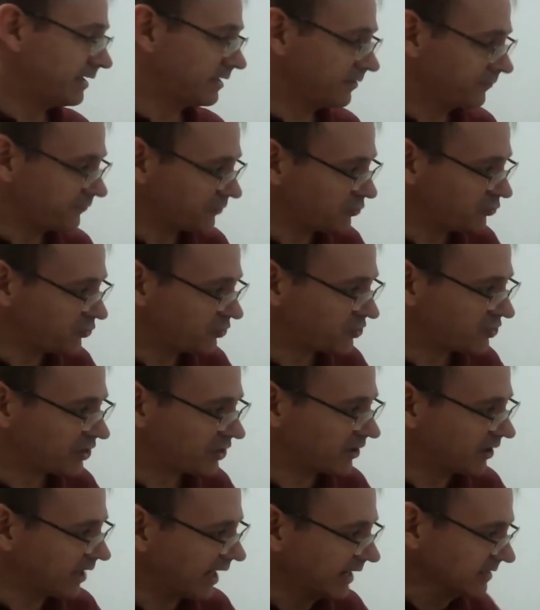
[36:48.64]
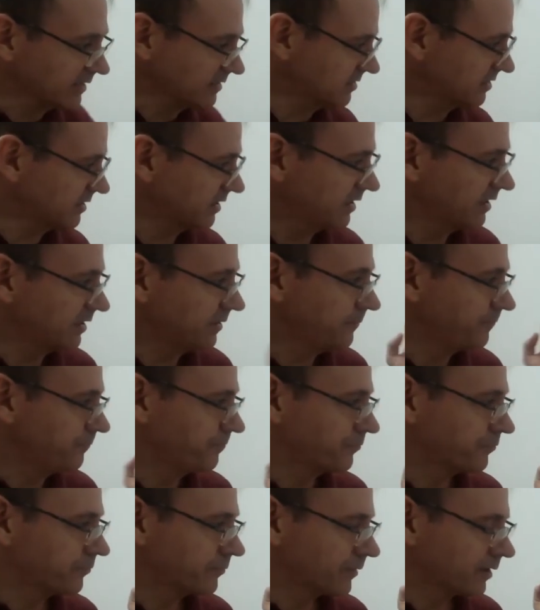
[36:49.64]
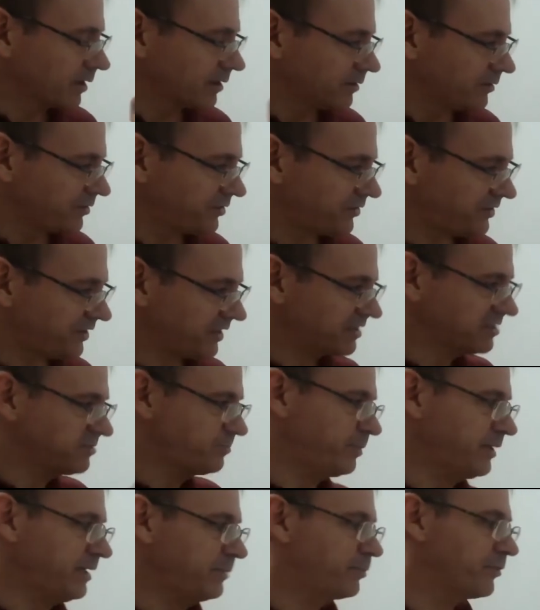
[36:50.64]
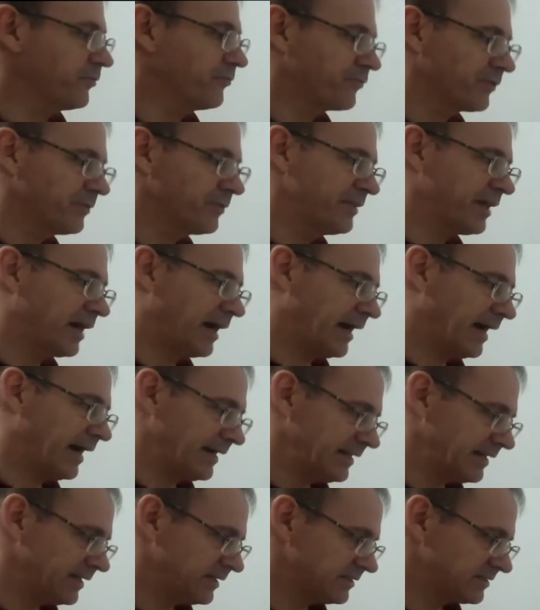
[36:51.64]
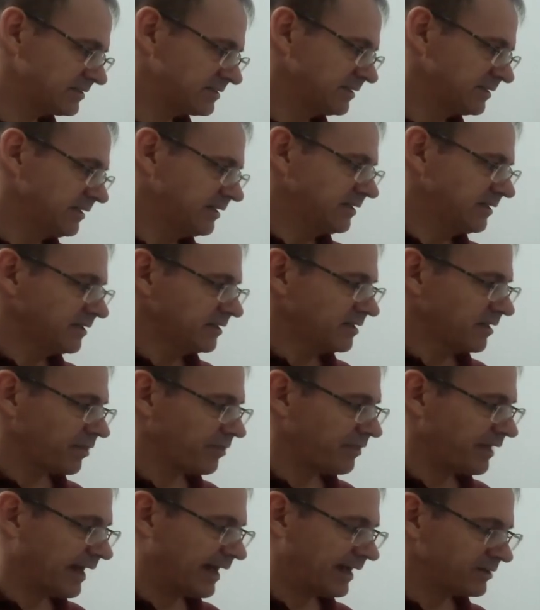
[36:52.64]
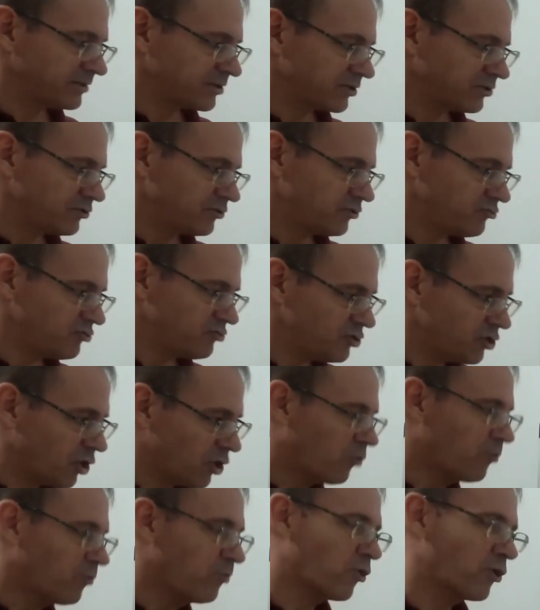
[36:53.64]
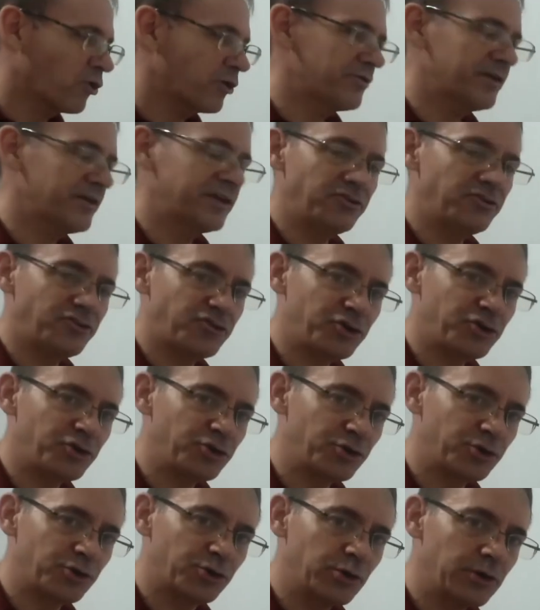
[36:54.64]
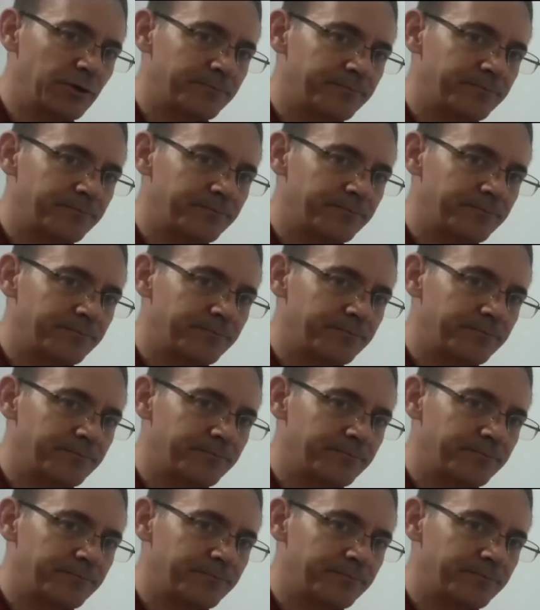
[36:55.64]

if you select 6 people from the audience, that no more than 2